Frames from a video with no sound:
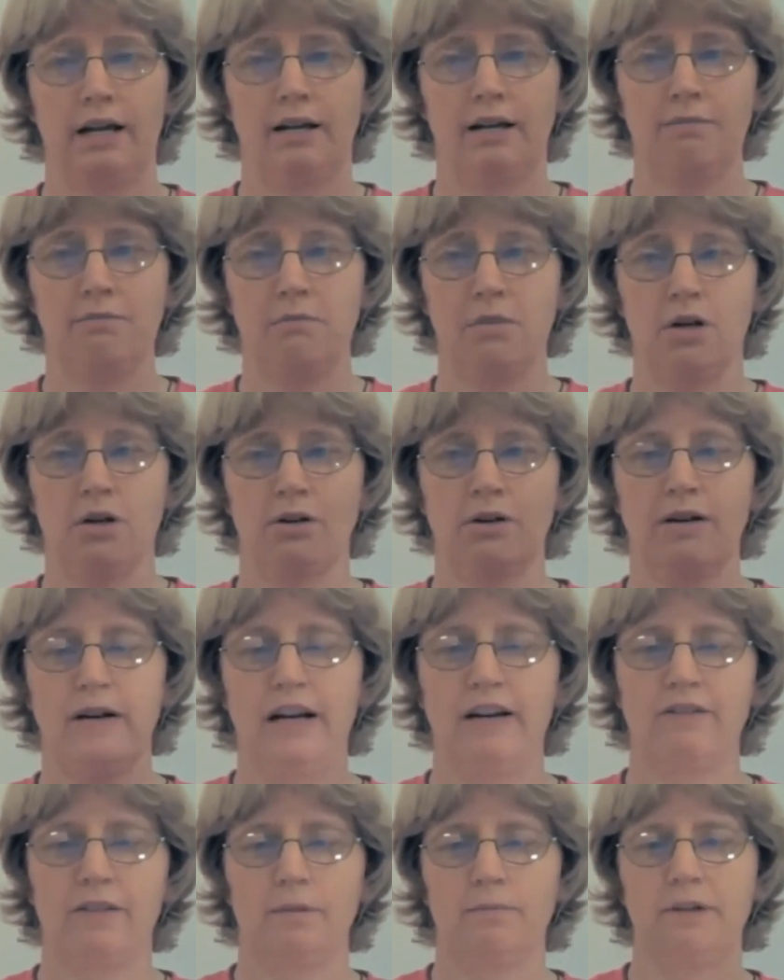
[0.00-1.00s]
can mirror
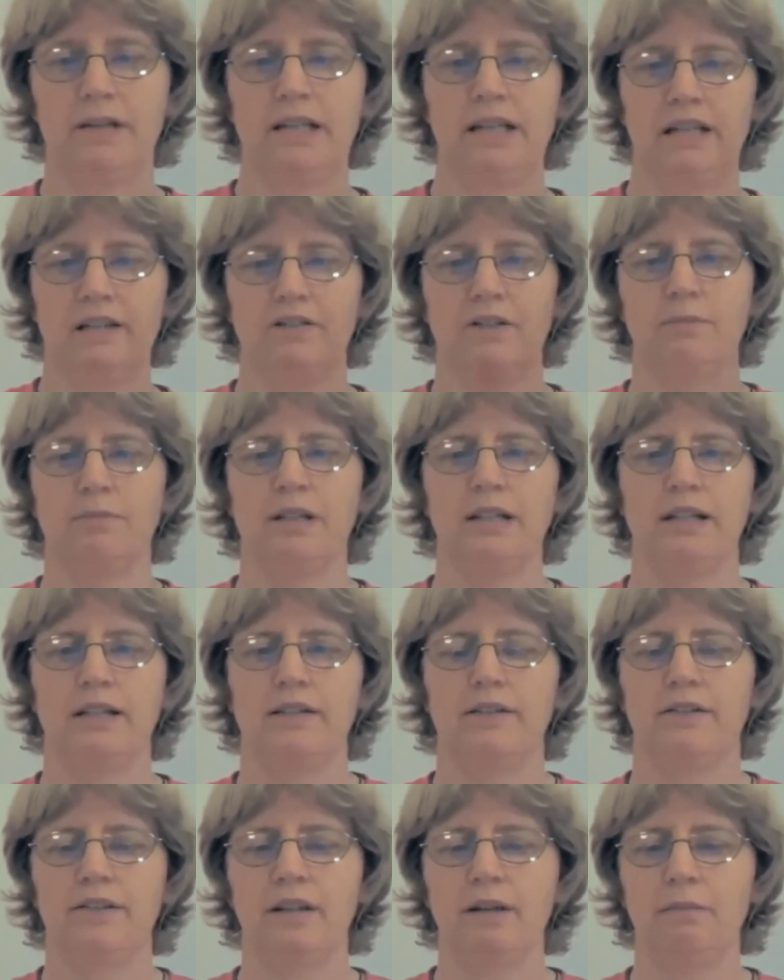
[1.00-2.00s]
everybody and everybody can
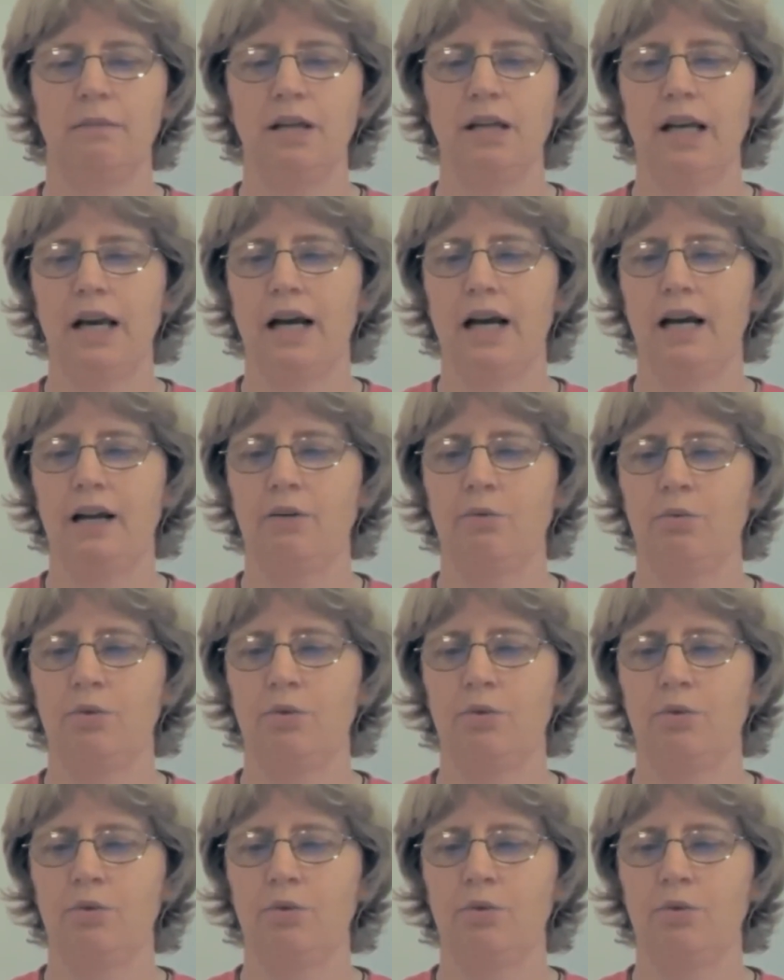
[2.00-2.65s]
see me, I